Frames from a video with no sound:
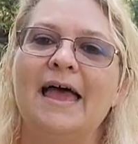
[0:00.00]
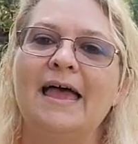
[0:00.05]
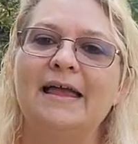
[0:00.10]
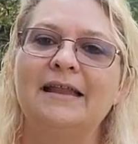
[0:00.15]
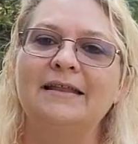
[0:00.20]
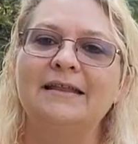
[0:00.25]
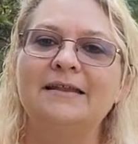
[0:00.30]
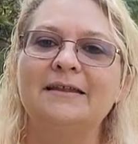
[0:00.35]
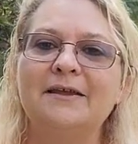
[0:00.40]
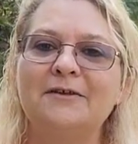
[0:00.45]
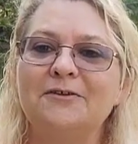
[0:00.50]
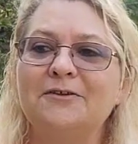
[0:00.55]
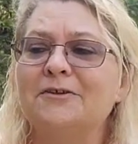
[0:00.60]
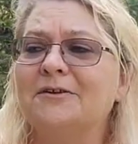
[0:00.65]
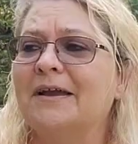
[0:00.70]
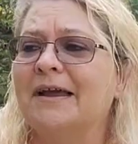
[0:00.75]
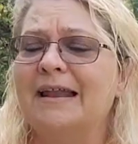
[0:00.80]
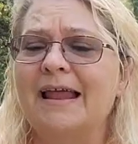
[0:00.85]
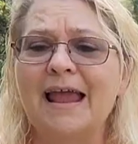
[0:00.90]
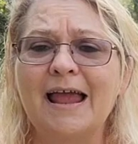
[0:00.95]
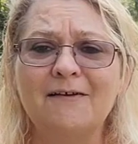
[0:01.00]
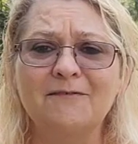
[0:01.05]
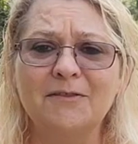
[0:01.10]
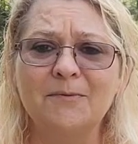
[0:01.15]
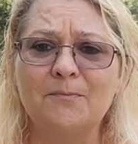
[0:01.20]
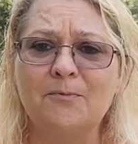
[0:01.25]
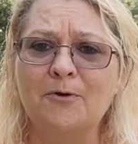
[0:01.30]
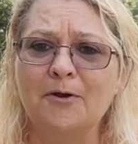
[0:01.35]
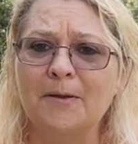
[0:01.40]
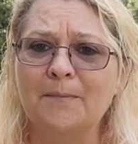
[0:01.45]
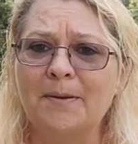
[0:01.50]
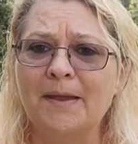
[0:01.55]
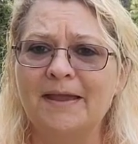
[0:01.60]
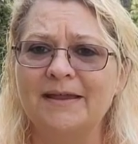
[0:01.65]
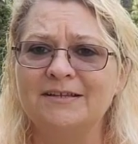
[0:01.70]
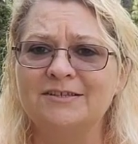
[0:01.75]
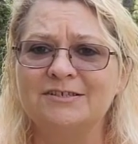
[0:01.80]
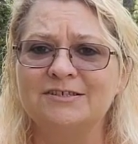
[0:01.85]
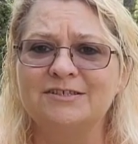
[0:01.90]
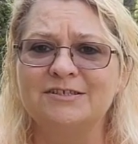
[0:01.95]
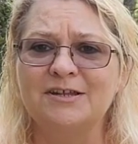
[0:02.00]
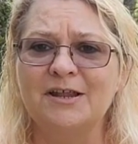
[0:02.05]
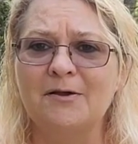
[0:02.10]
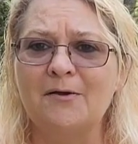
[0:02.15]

And you're going to have the boring pages.